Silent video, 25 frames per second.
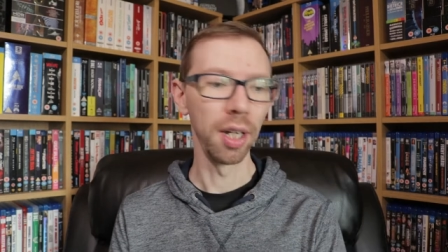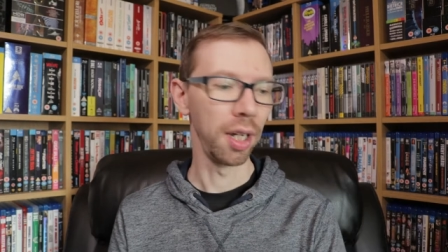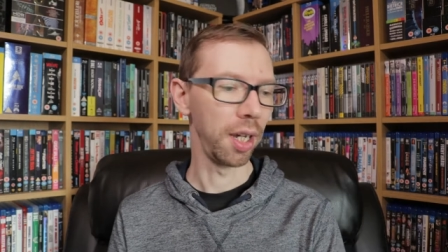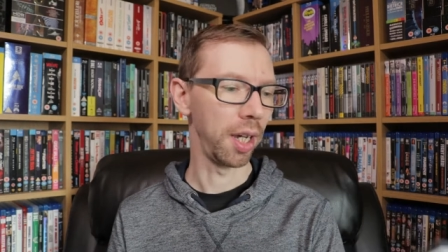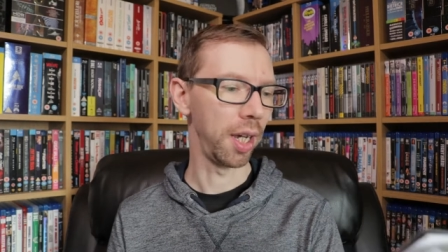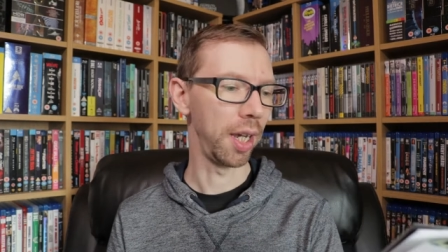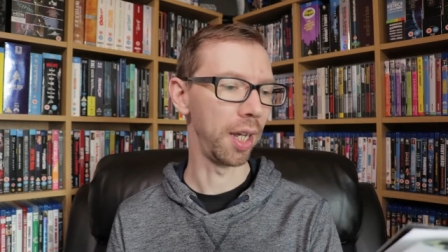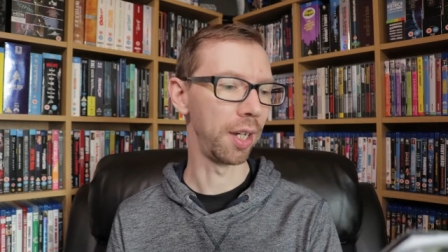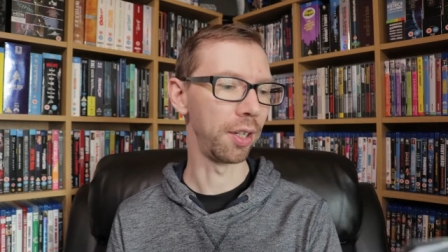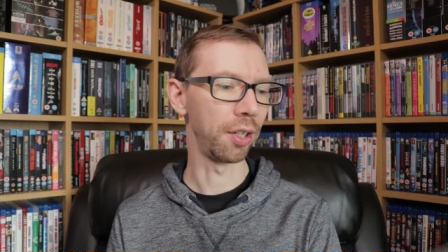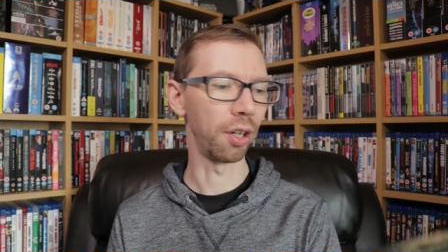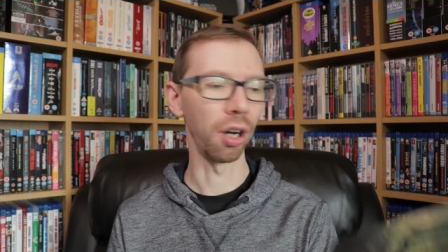
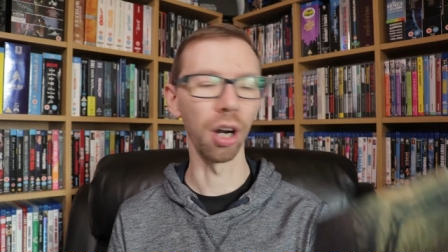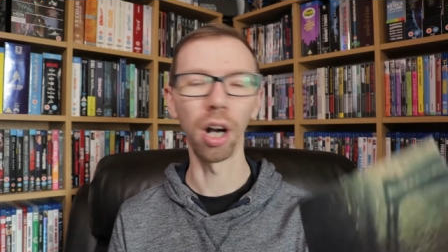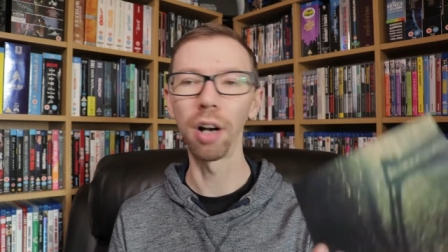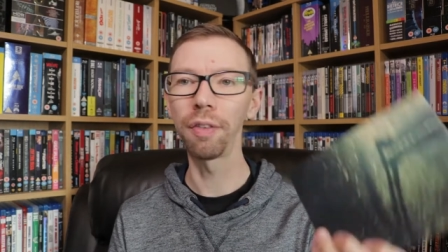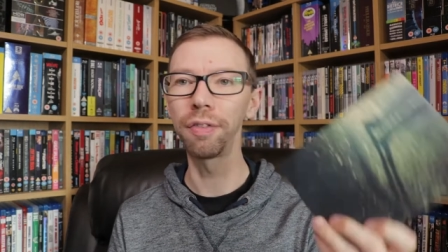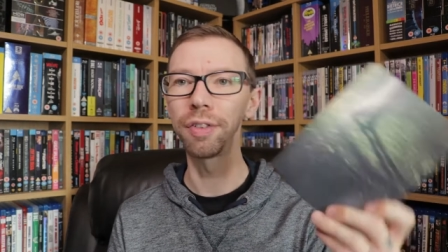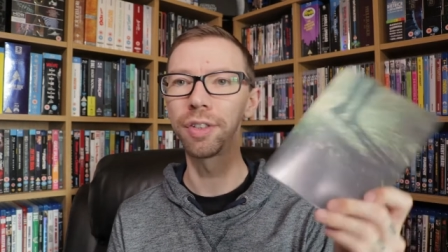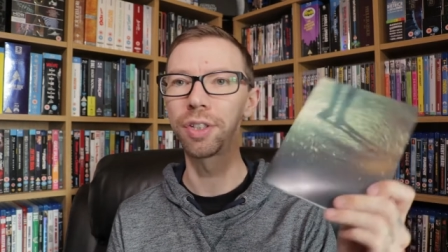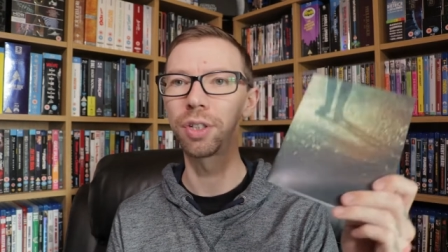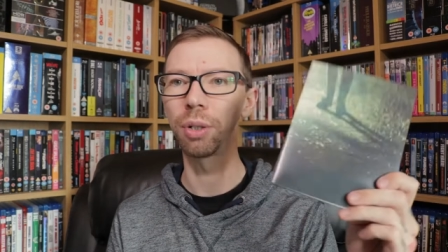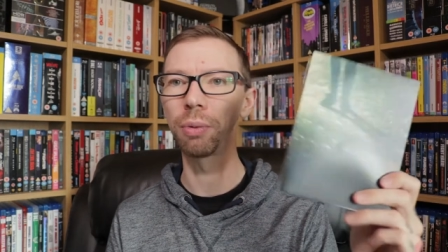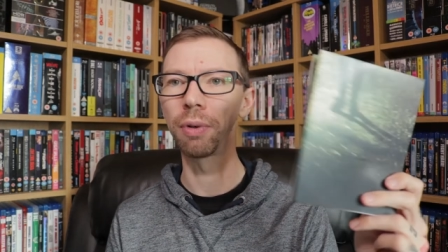in your
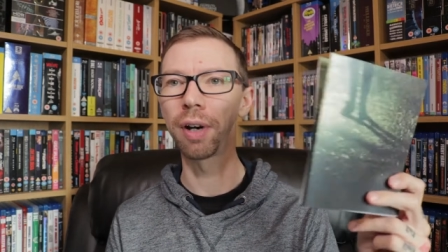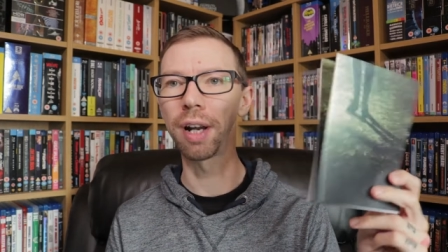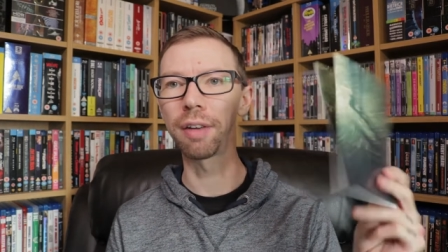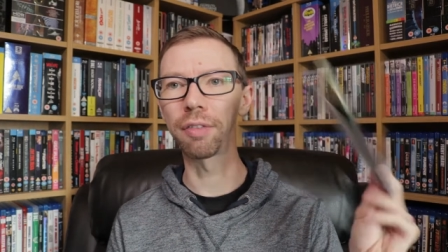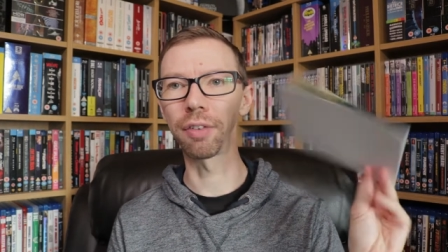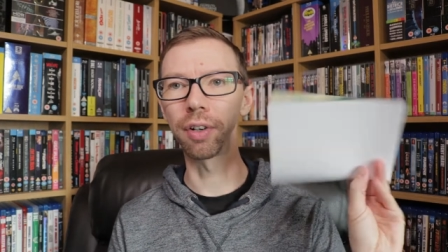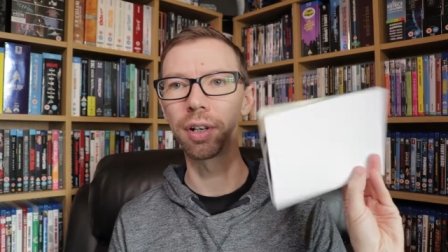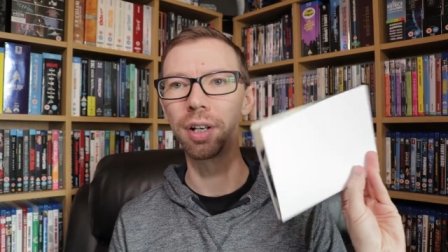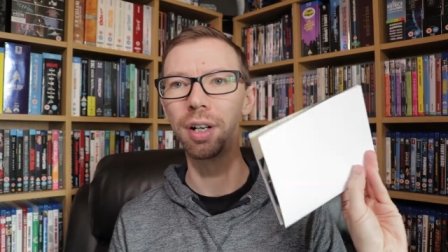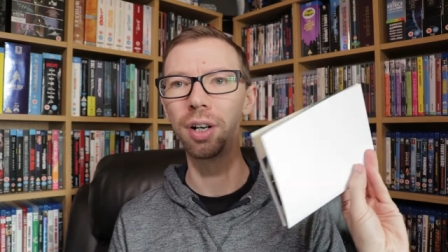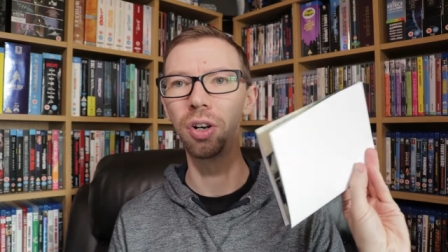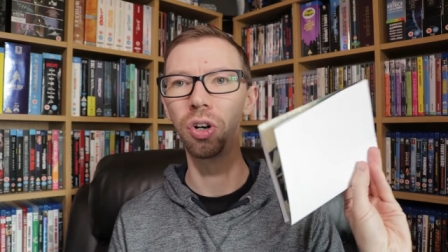office or
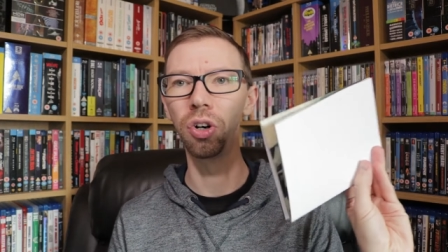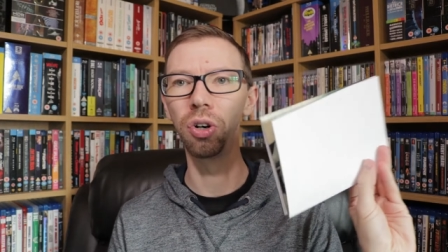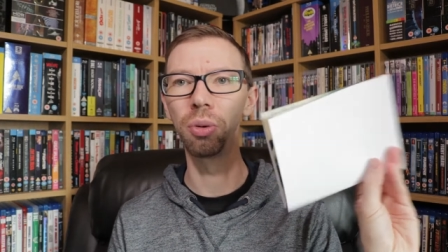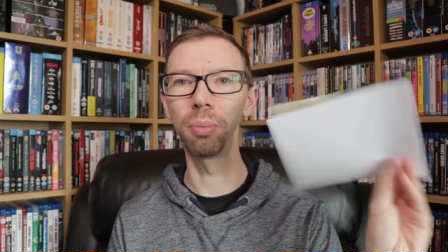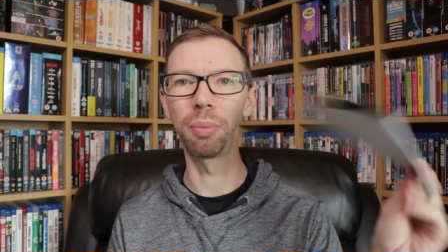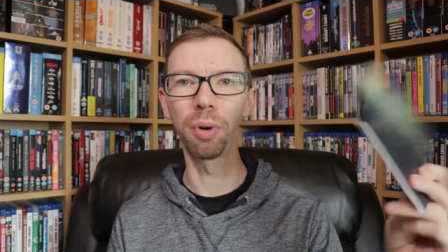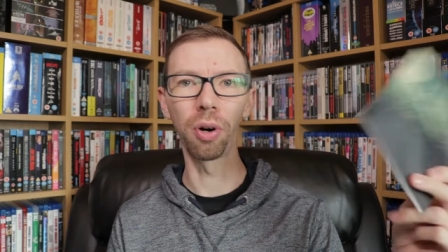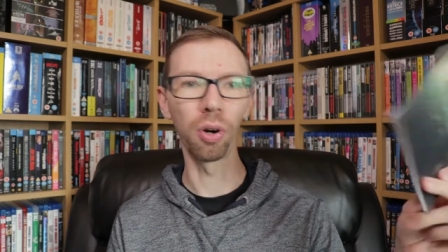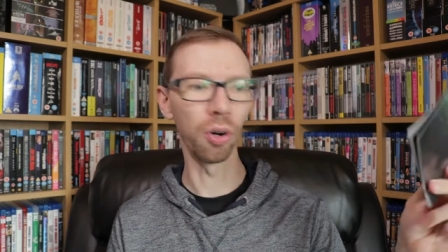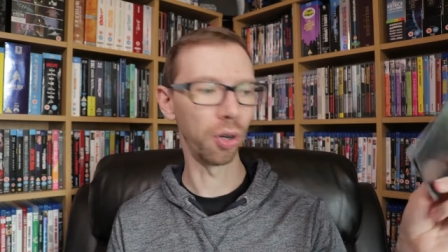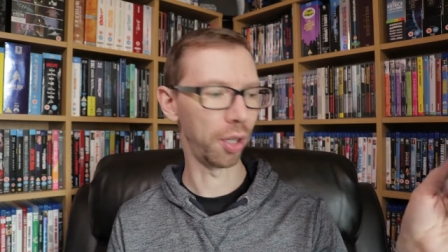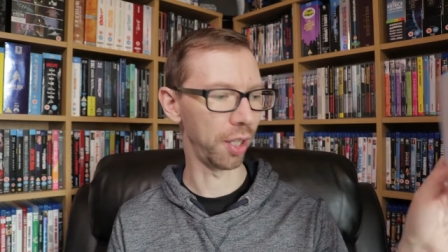whatever at
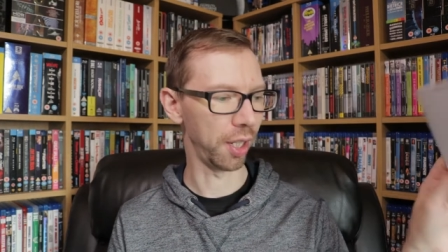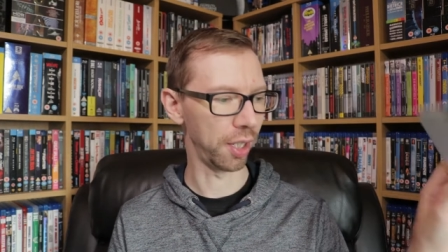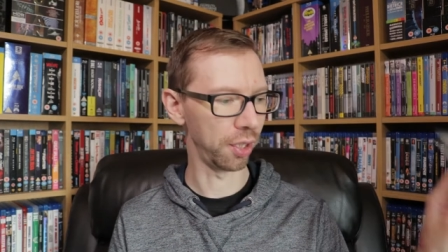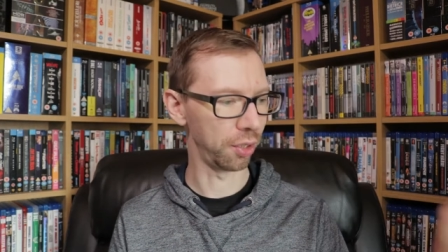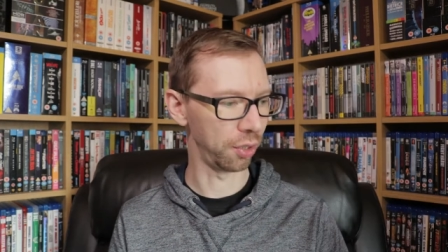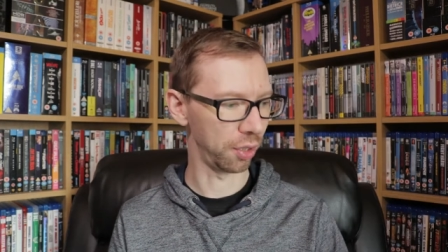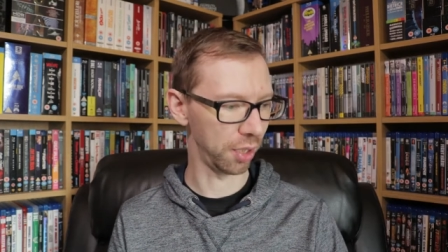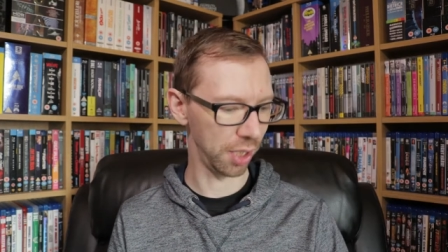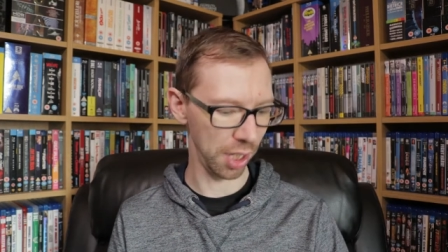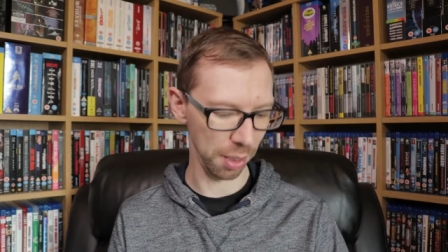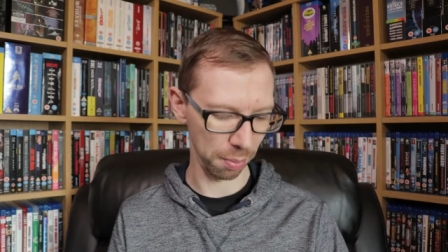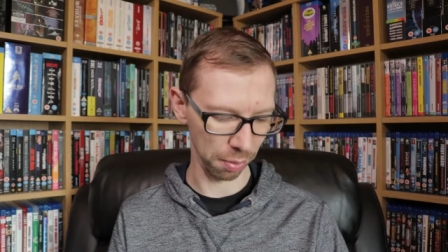home, or you can
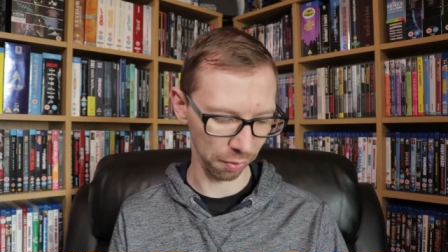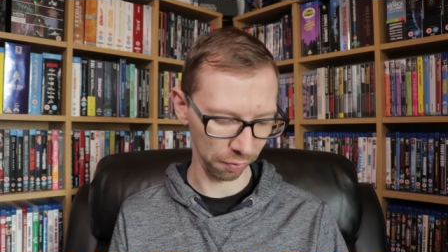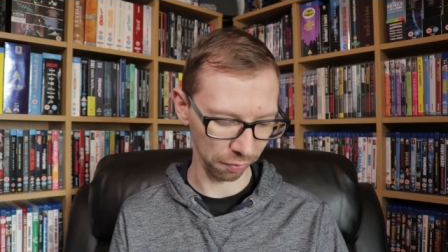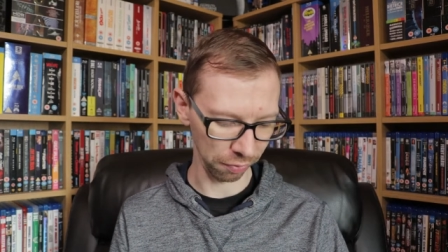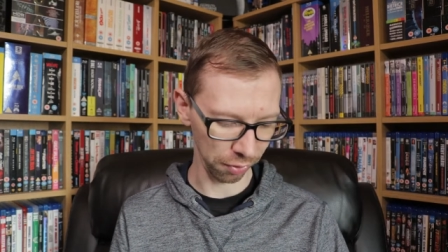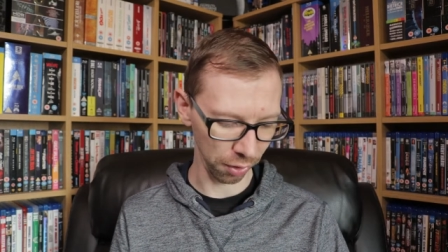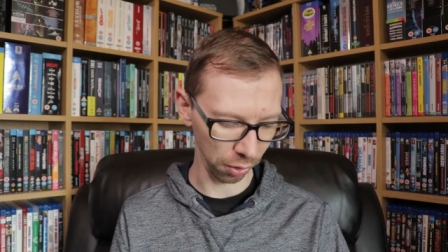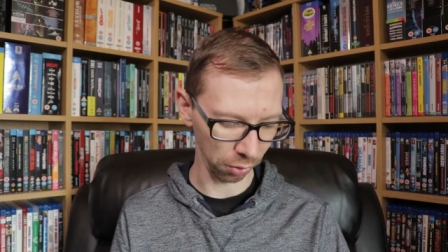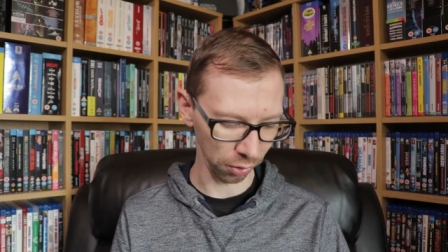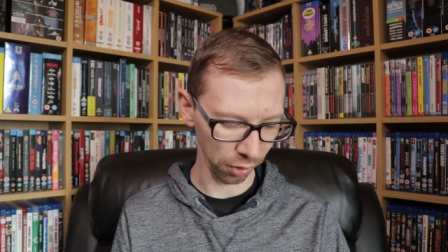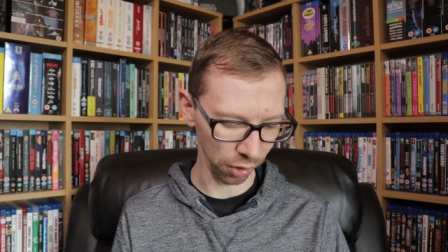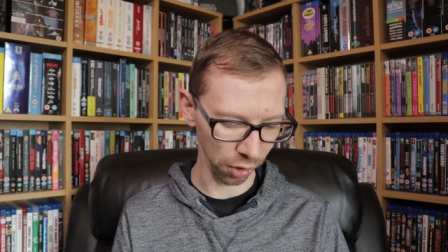just keep it
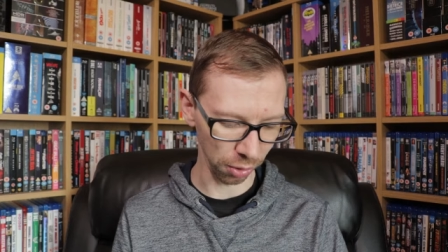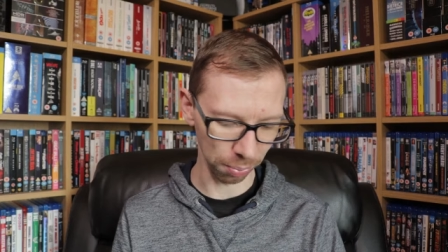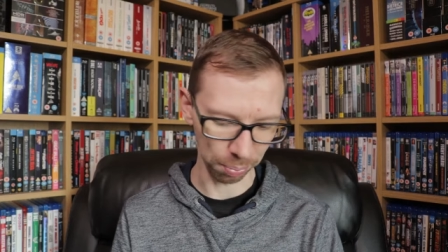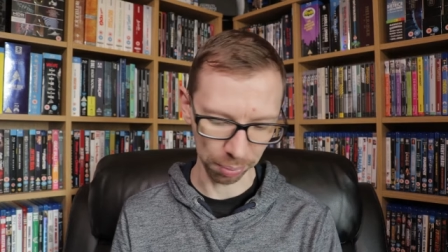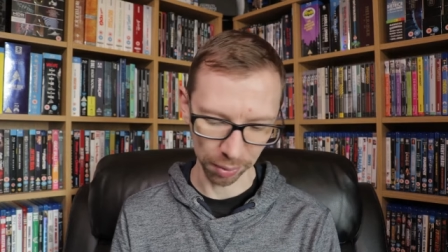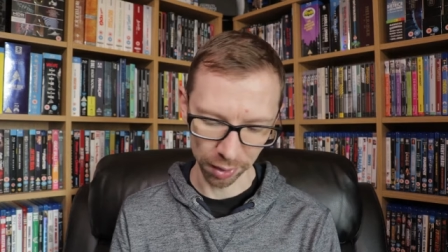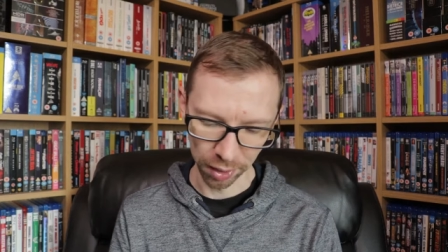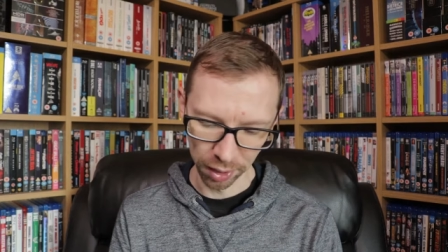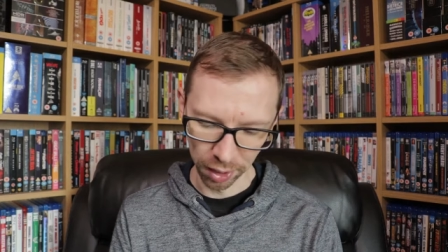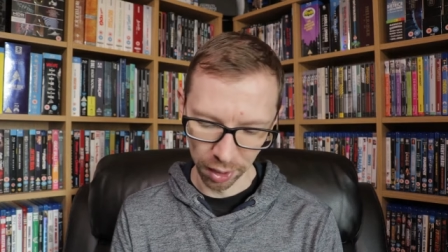folded up.